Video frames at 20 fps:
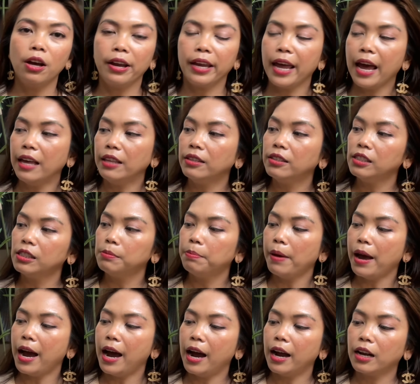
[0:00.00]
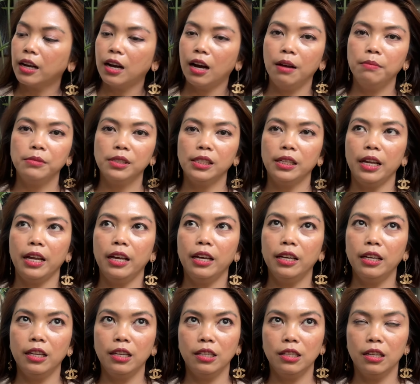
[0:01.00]
again, this bag comes
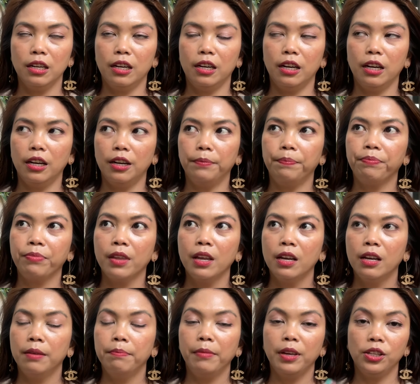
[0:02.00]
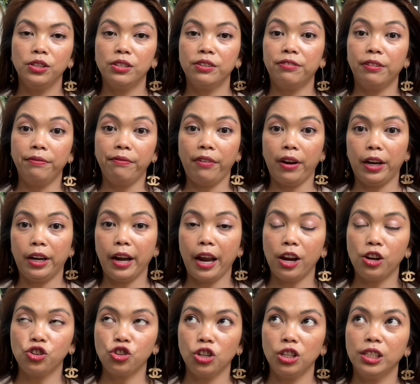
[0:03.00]
in many different
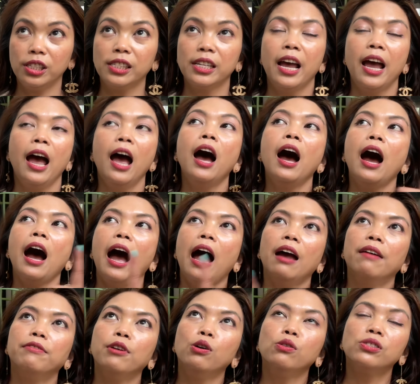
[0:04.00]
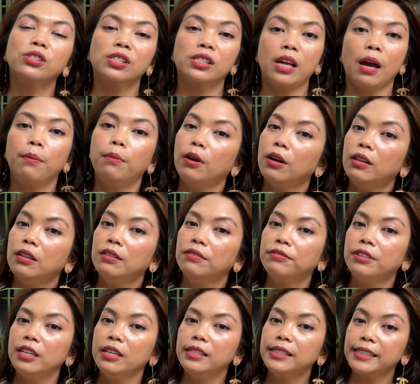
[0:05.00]
variations. I've owned several
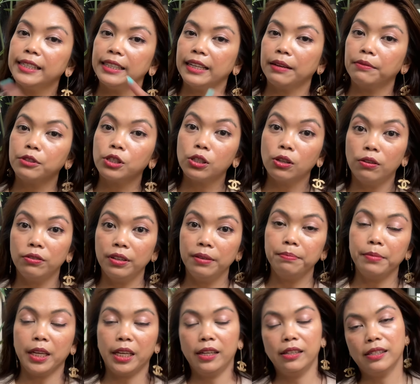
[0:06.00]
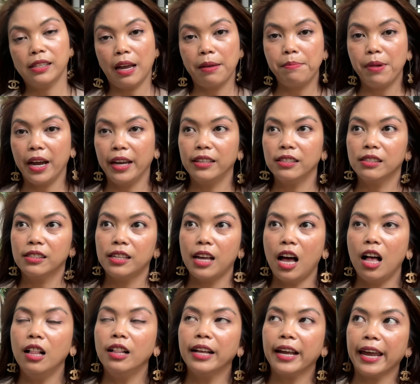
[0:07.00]
of this, and I've sold them because I buy and
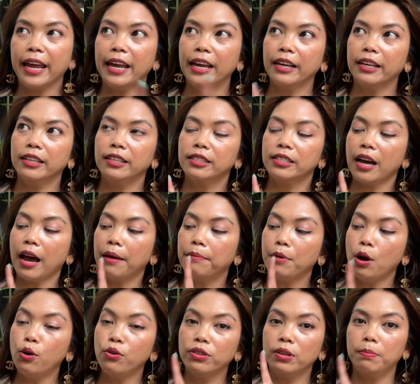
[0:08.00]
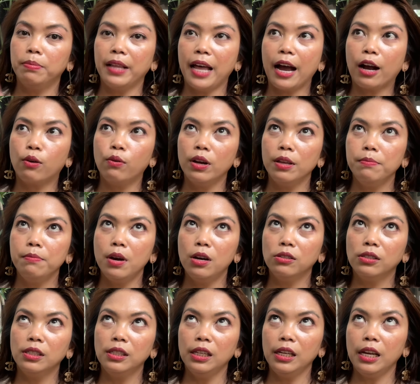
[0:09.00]
sell, and I've owned the black one
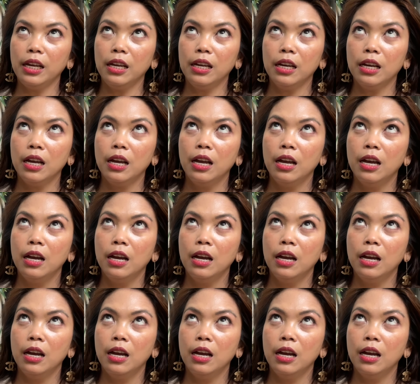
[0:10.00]
mostly.